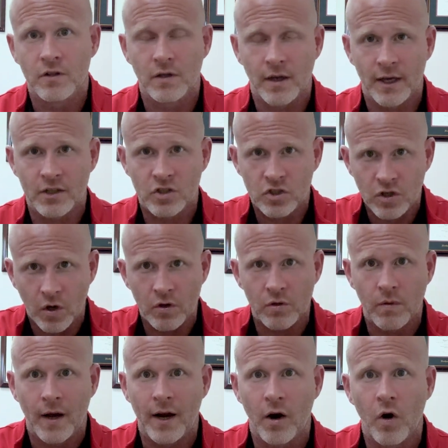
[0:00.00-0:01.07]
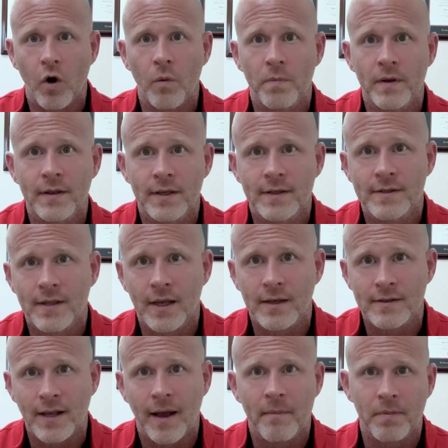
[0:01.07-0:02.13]
and I show you how to open these
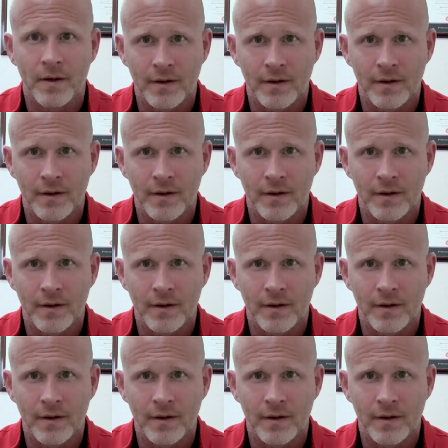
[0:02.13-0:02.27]
things up,